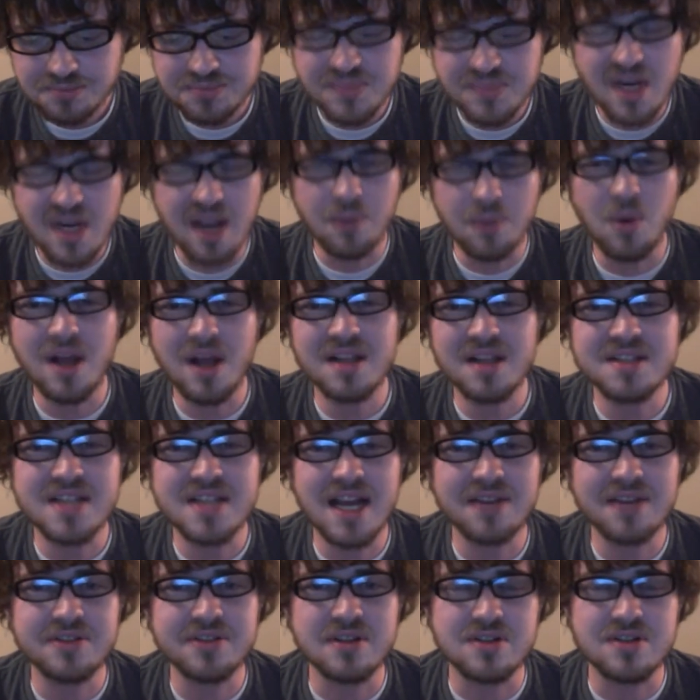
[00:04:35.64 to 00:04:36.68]
And while he's
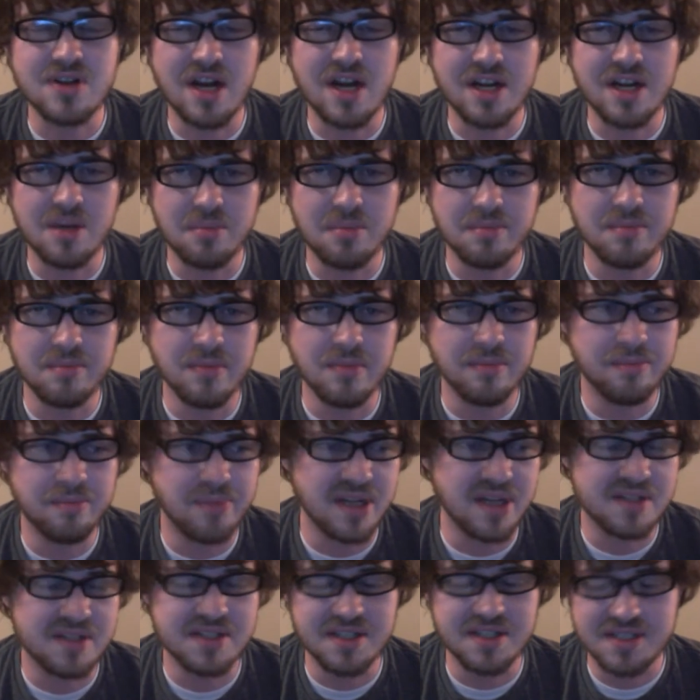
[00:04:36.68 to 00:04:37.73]
out there trying to
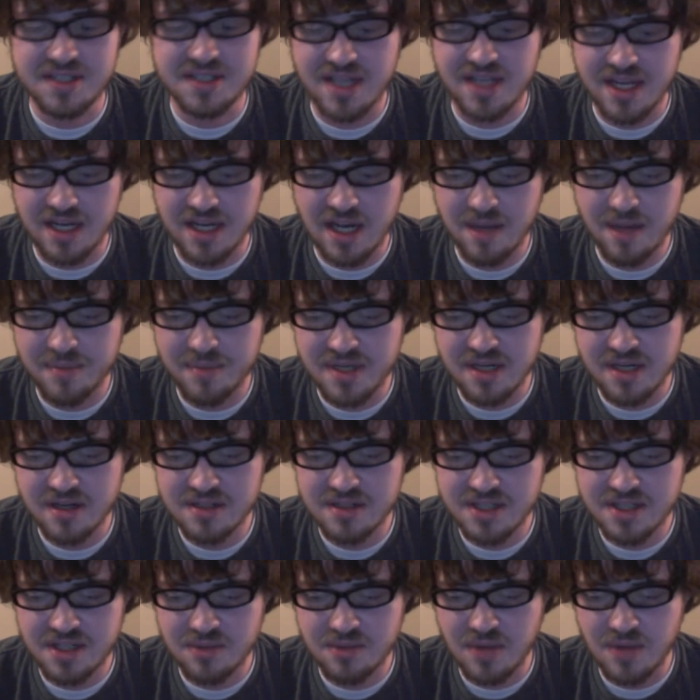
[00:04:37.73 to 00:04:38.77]
bust this thing up, he
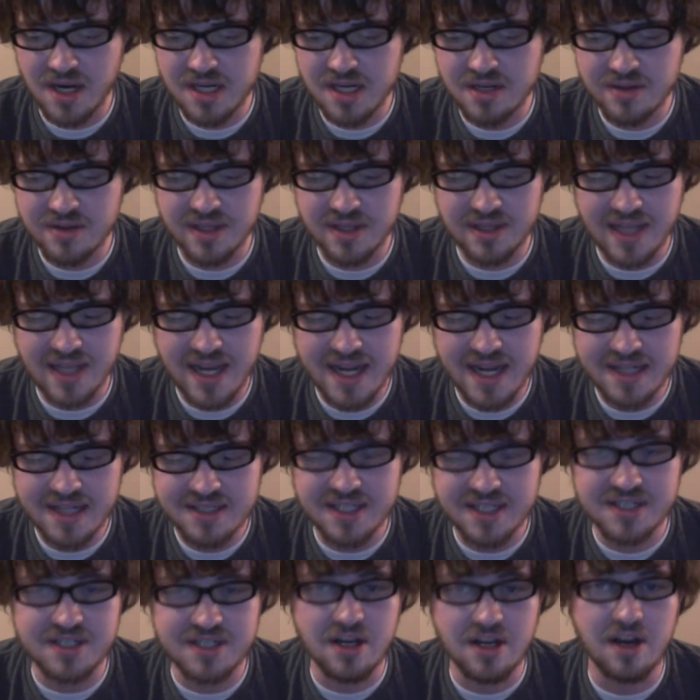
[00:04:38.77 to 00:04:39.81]
hears on the radio that Lance
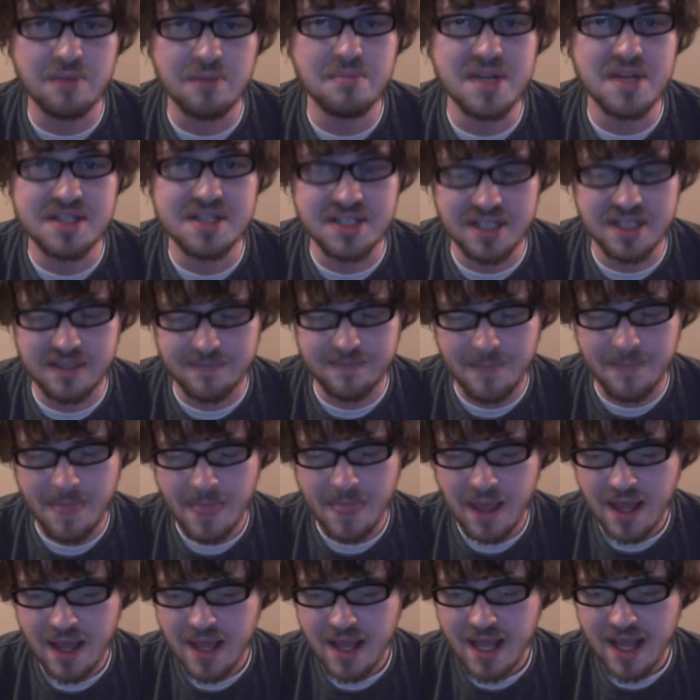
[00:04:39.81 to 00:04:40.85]
has gone missing.
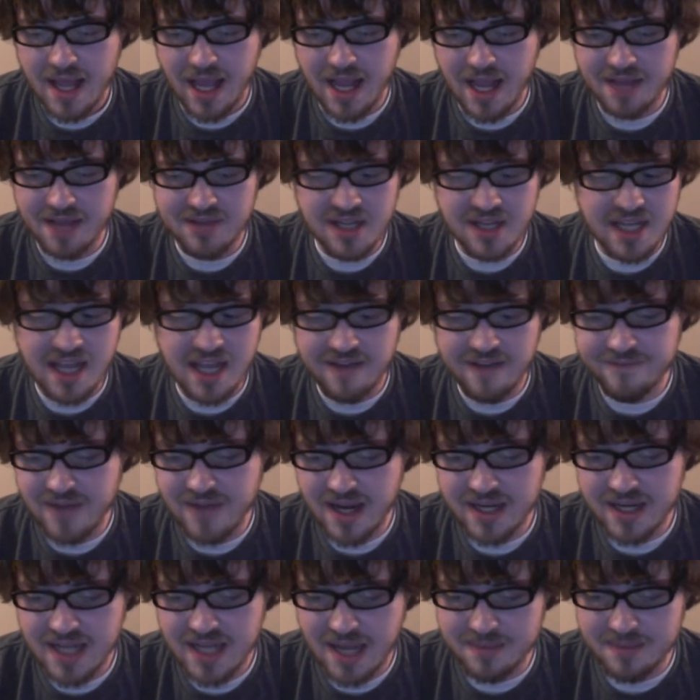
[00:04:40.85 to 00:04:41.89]
And they can't
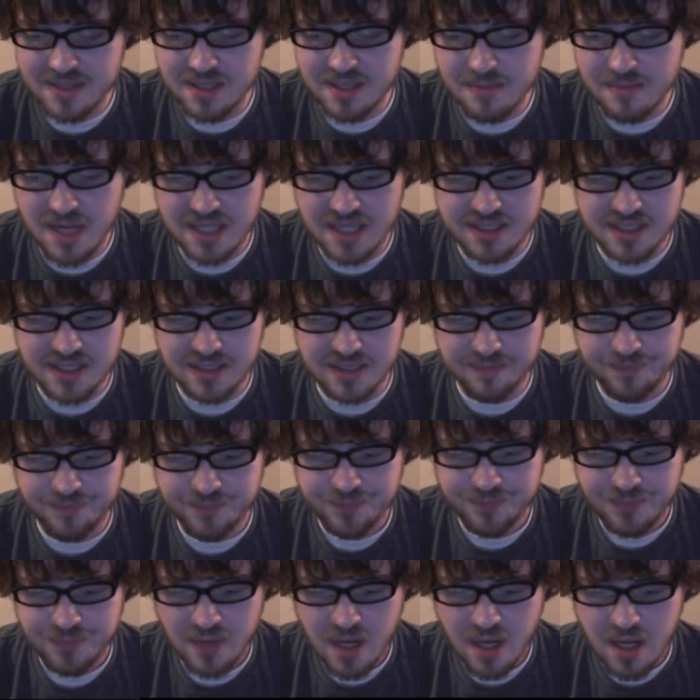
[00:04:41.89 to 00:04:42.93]
find Captain Amazing.
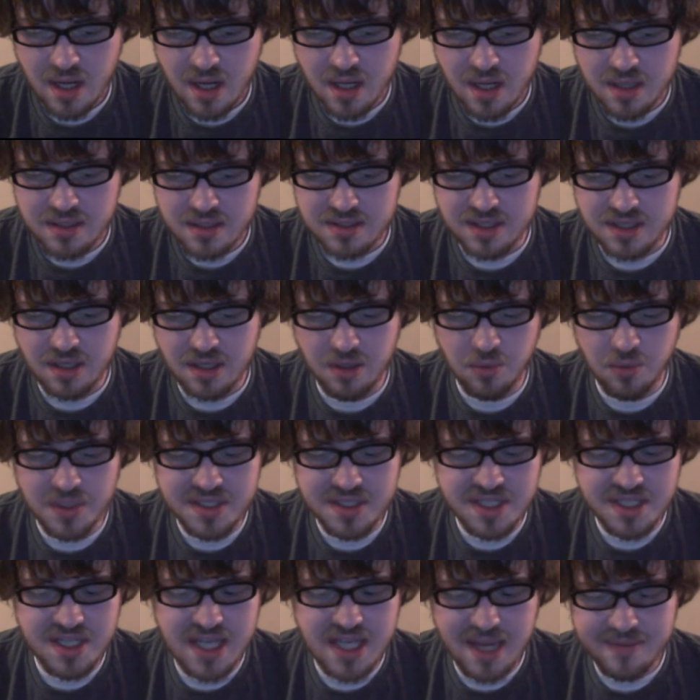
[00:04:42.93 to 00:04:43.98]
So we
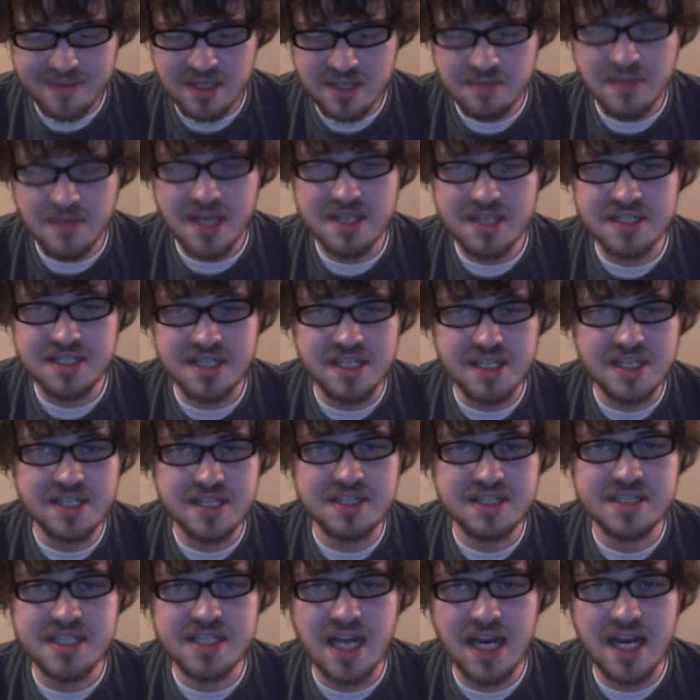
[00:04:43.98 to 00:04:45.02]
see Captain Amazing.
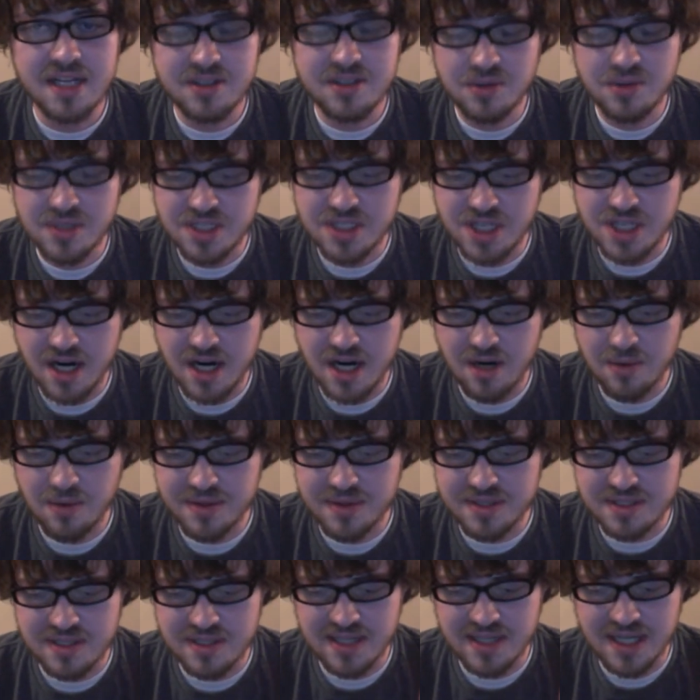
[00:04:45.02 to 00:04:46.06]
He's tied to a chair
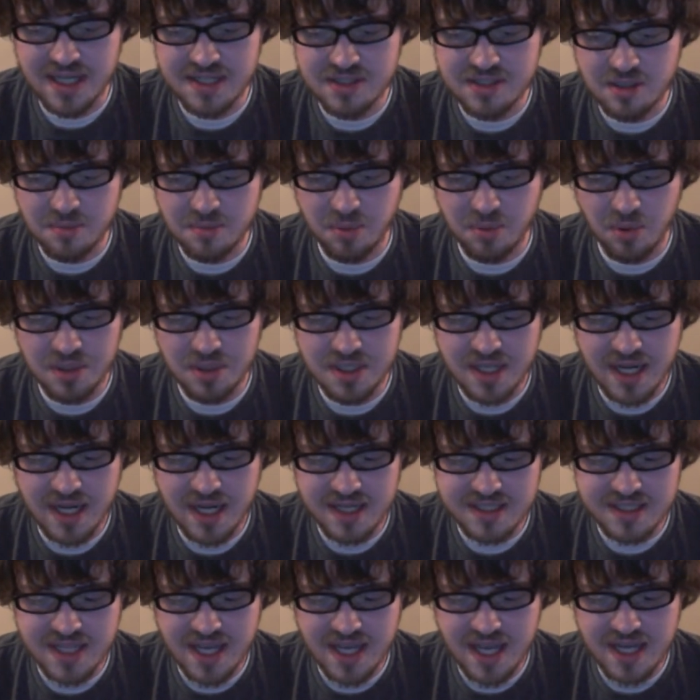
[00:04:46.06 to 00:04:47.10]
with his laser pointed at
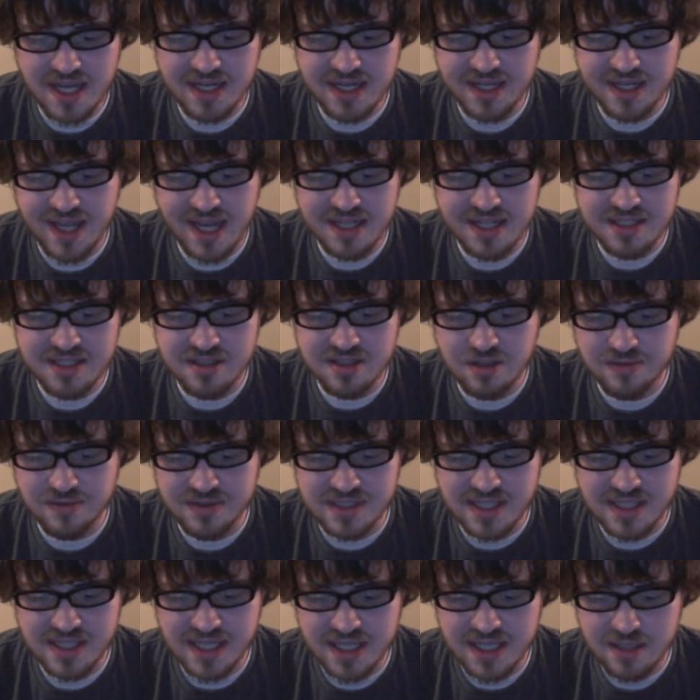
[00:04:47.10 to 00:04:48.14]
his head in
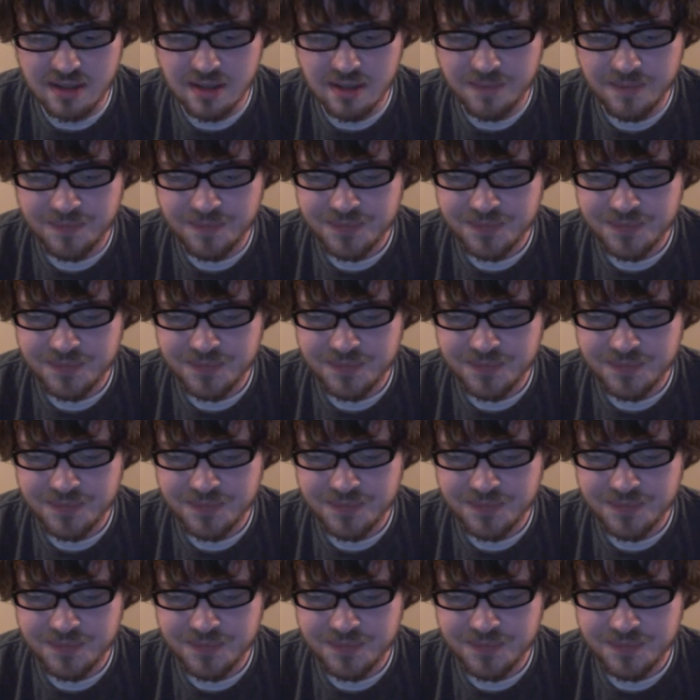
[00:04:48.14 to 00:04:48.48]
Casanova's lair.